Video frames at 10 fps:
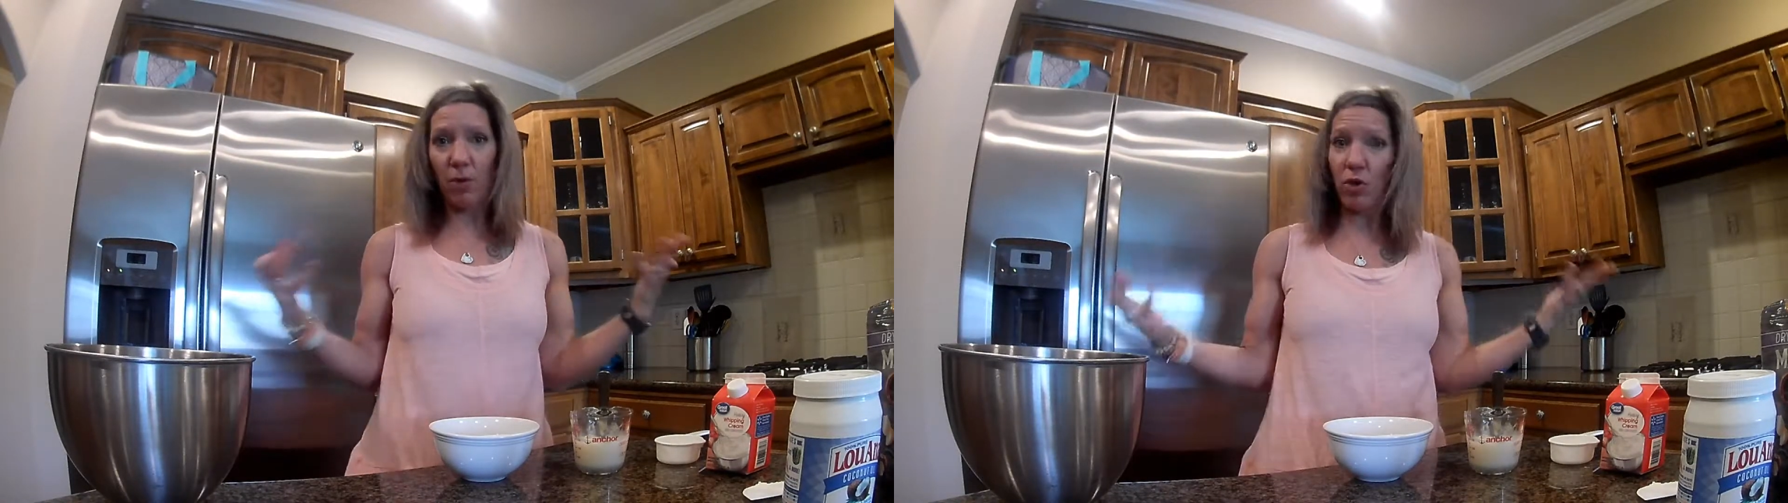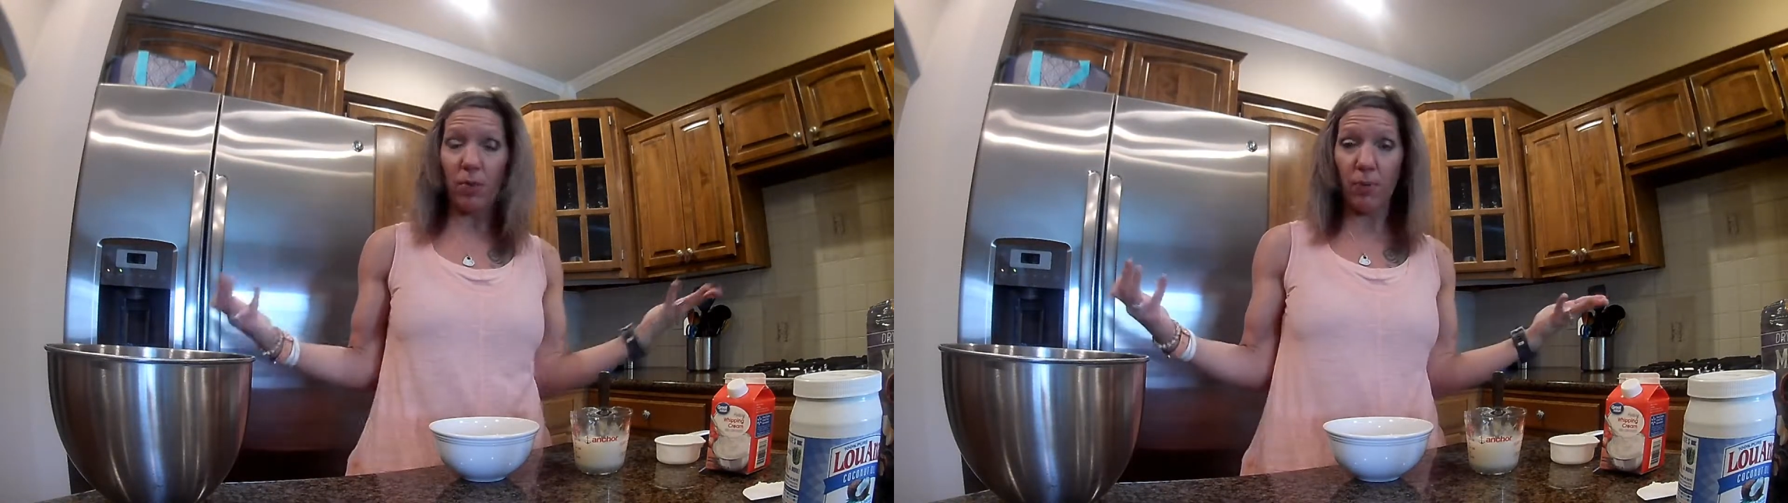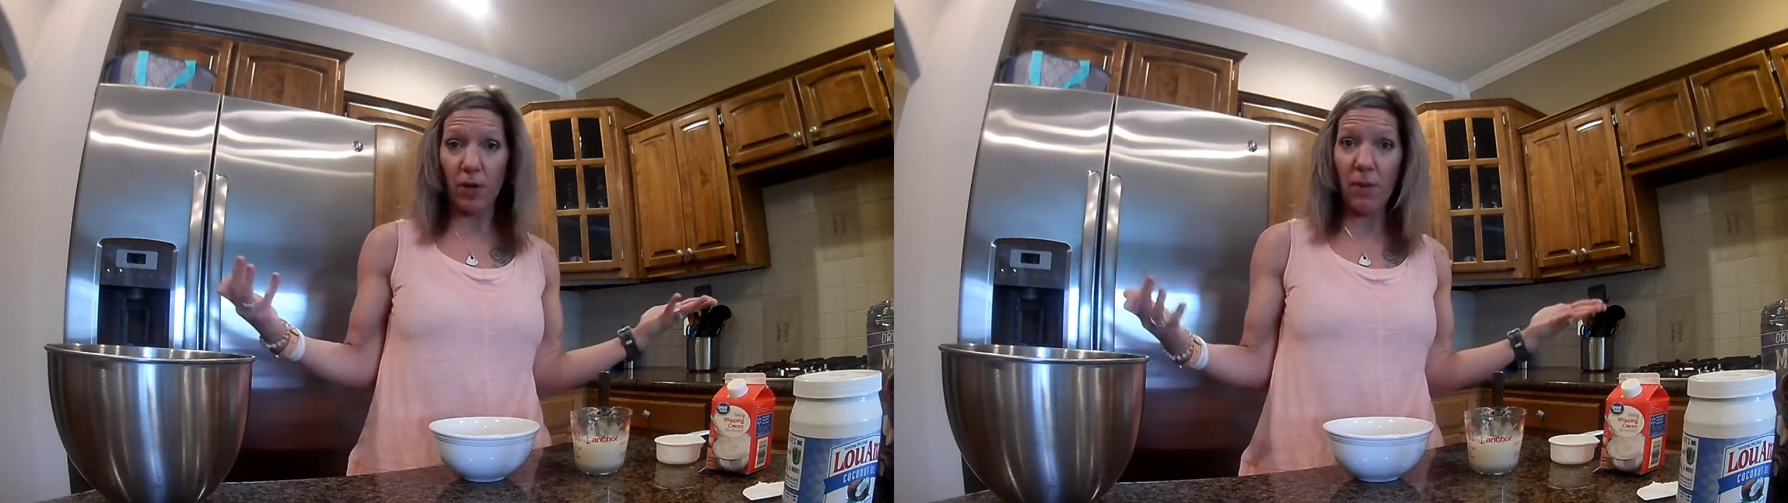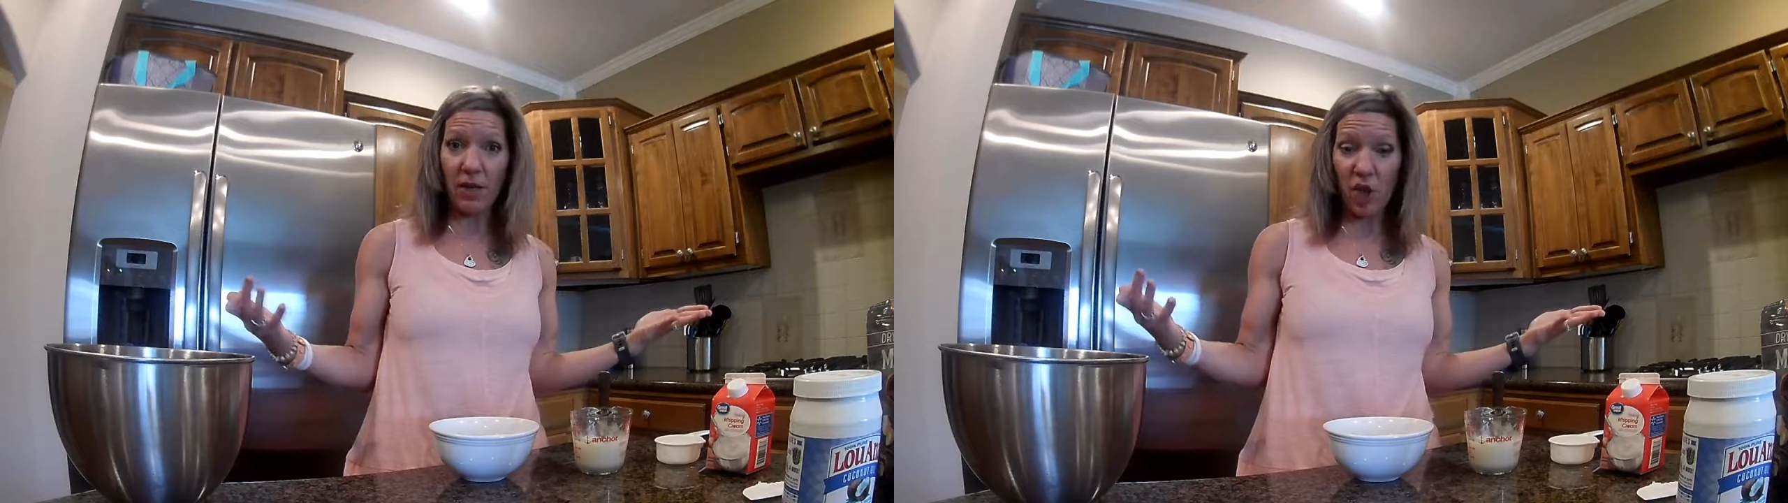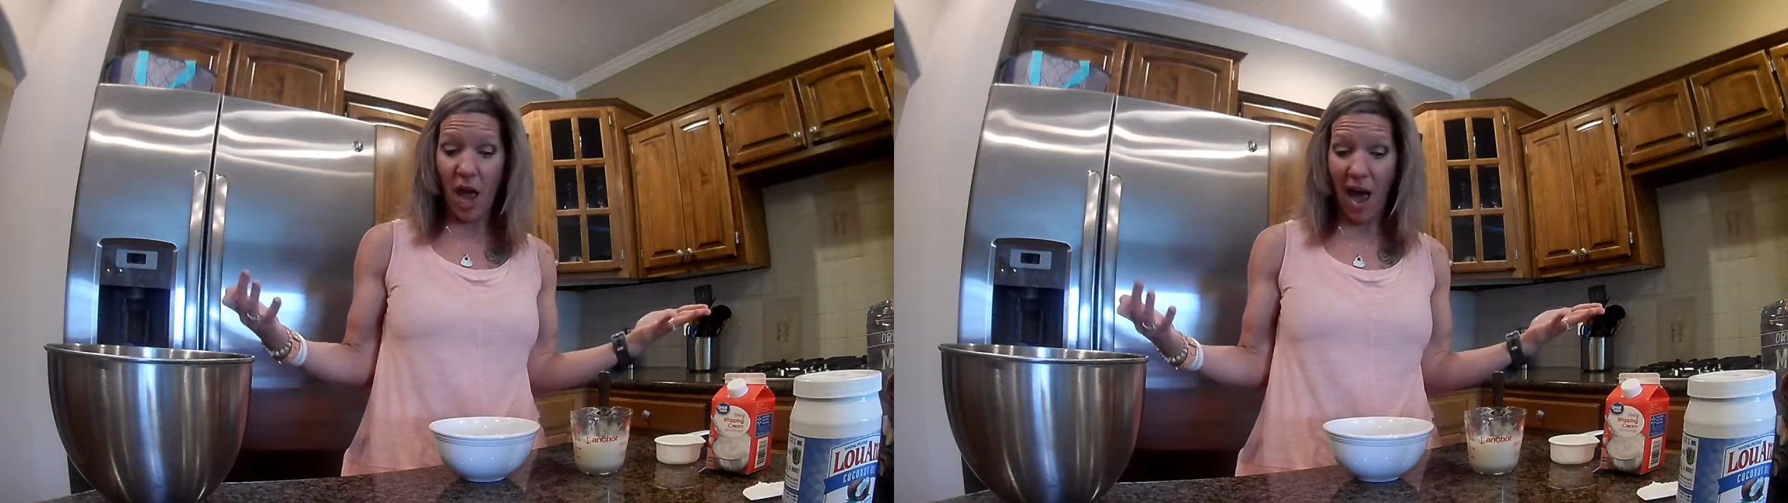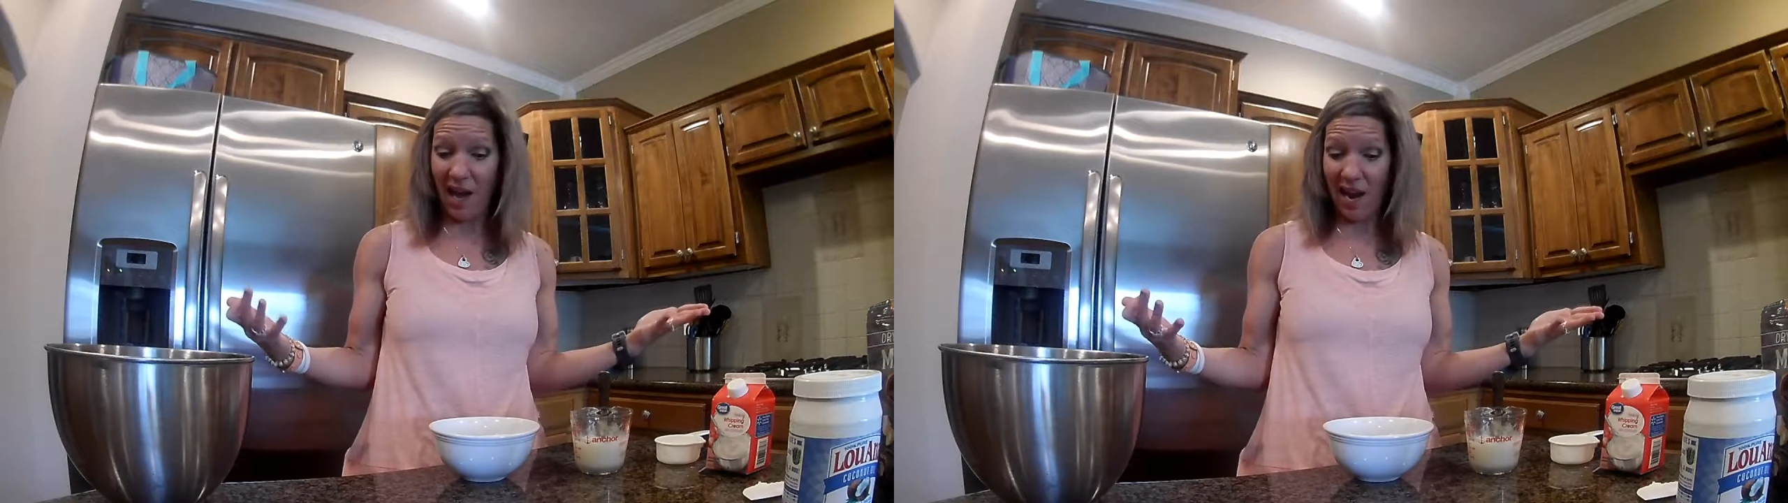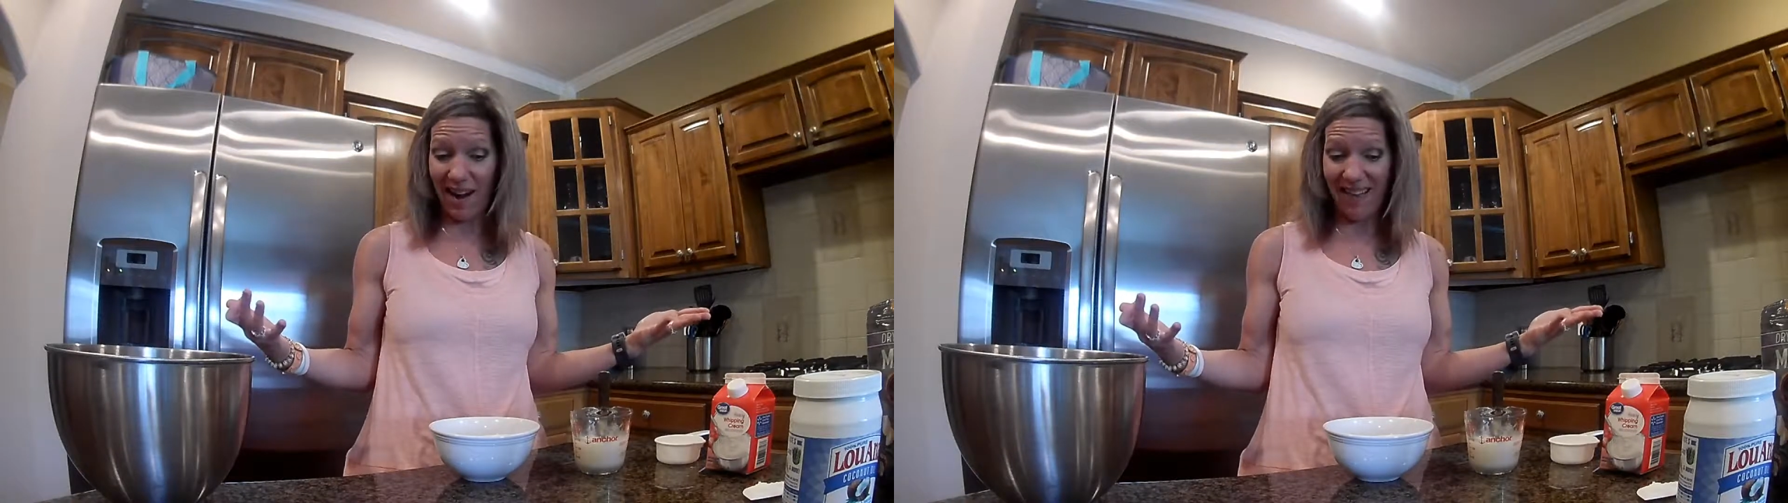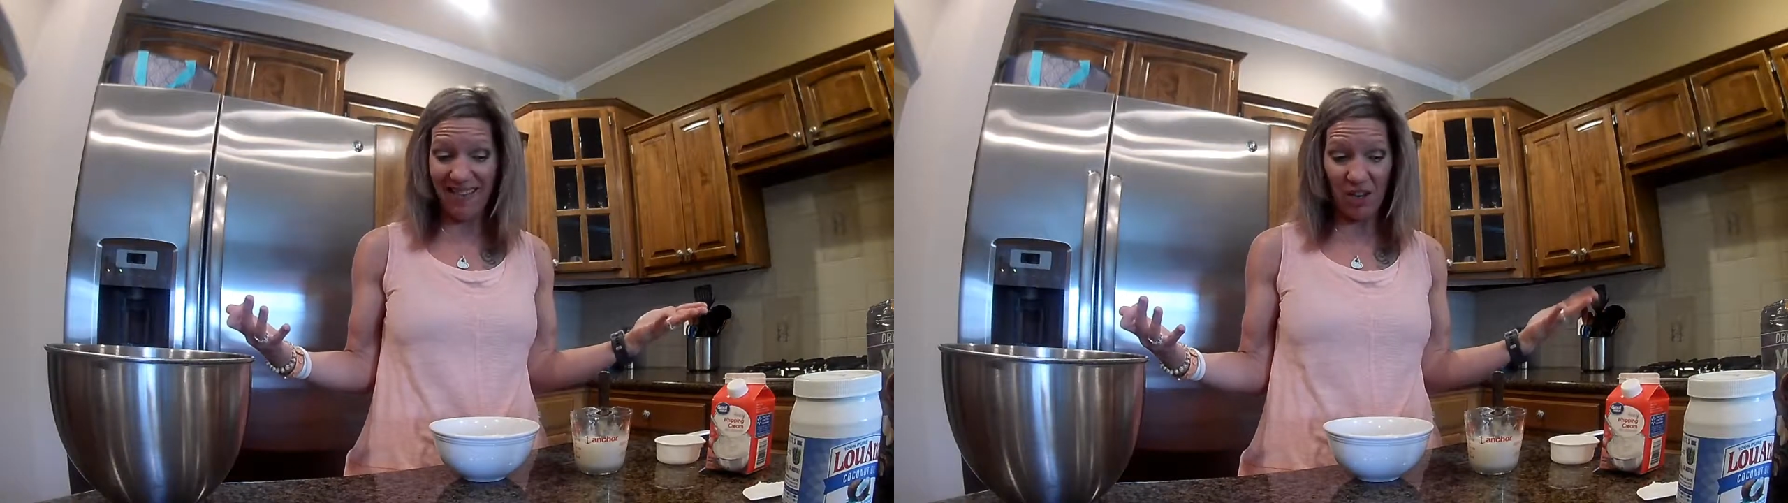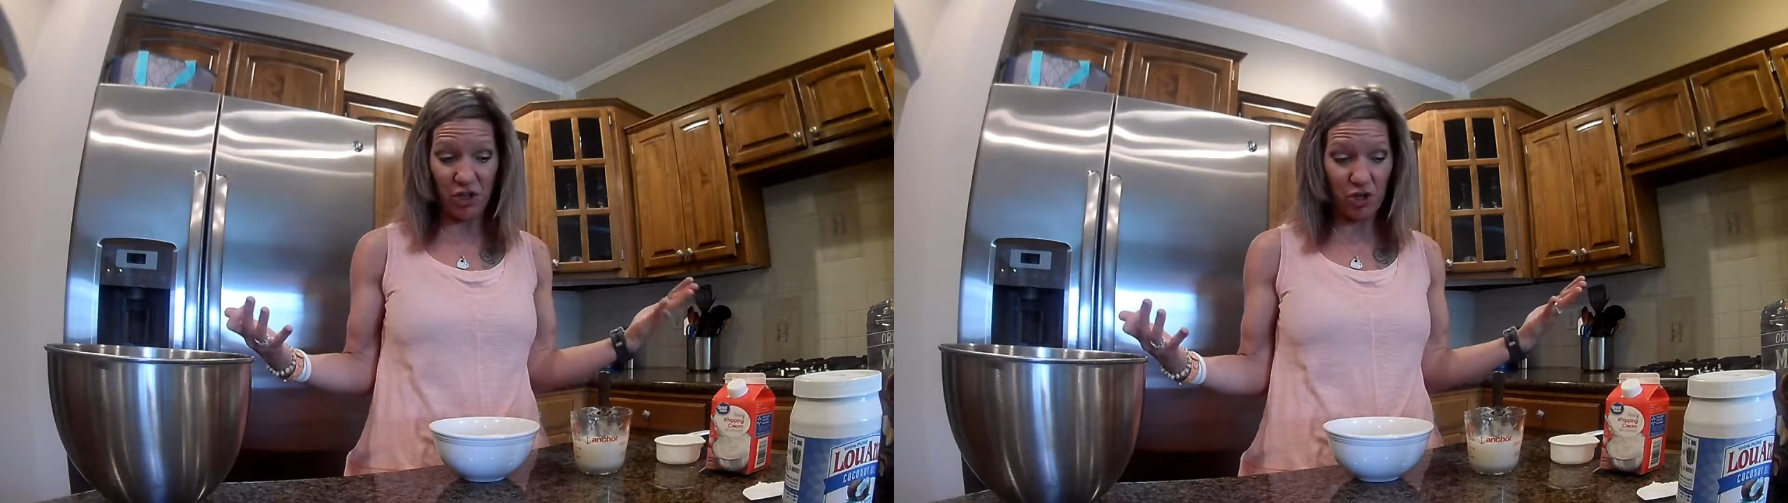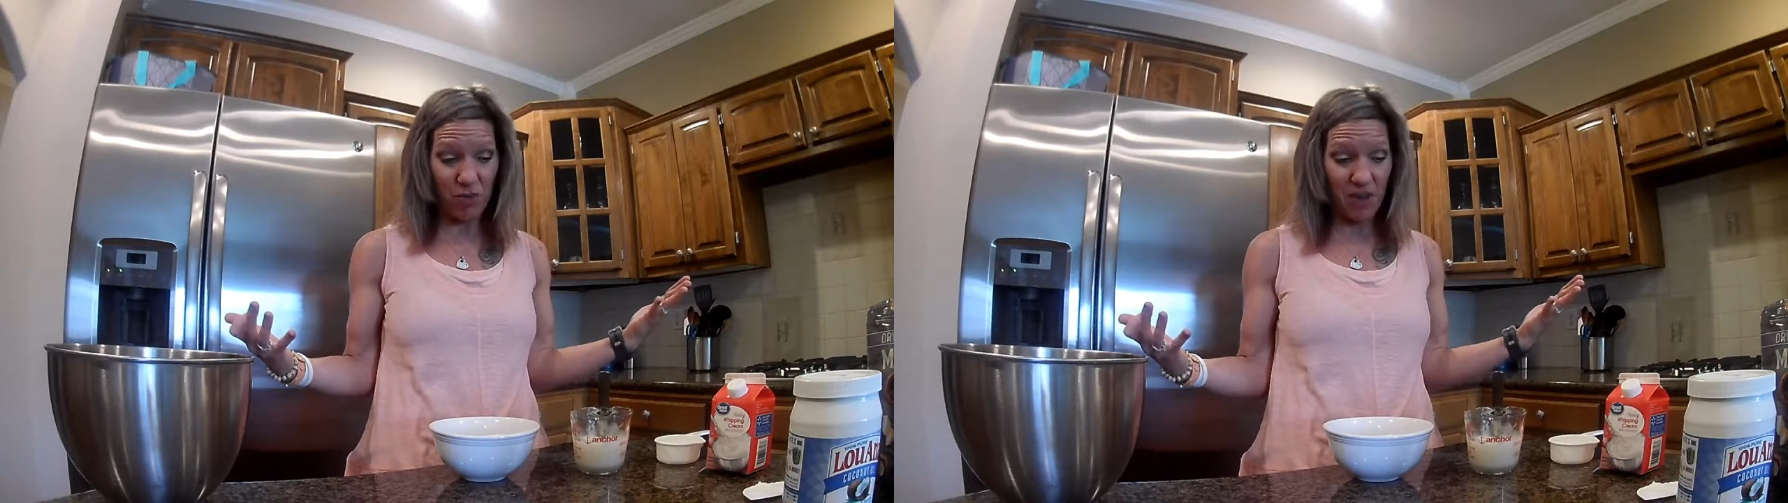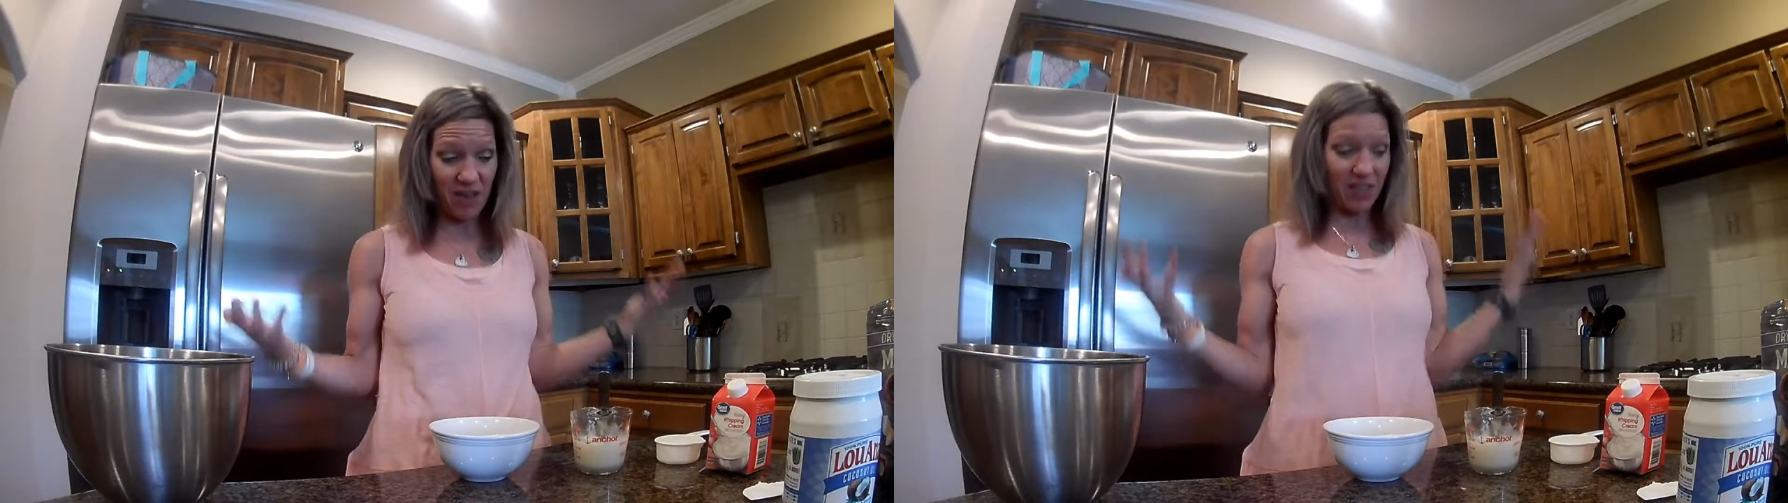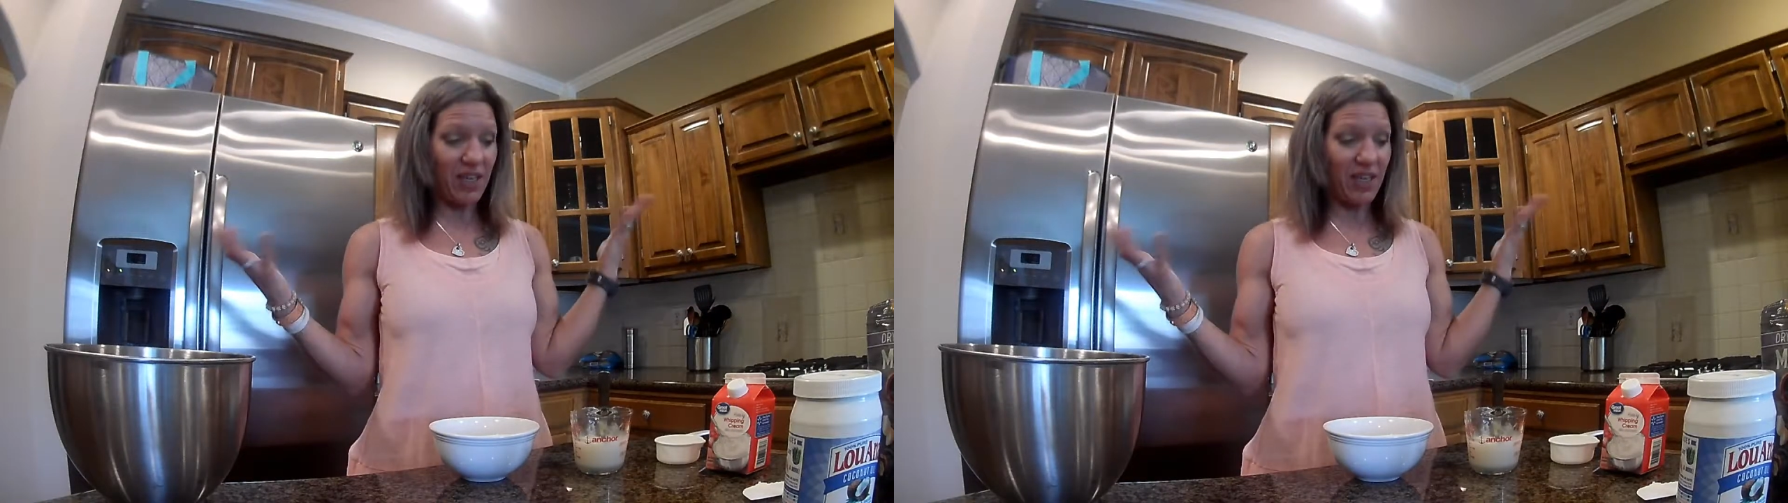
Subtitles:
and you can pretty much add anything to it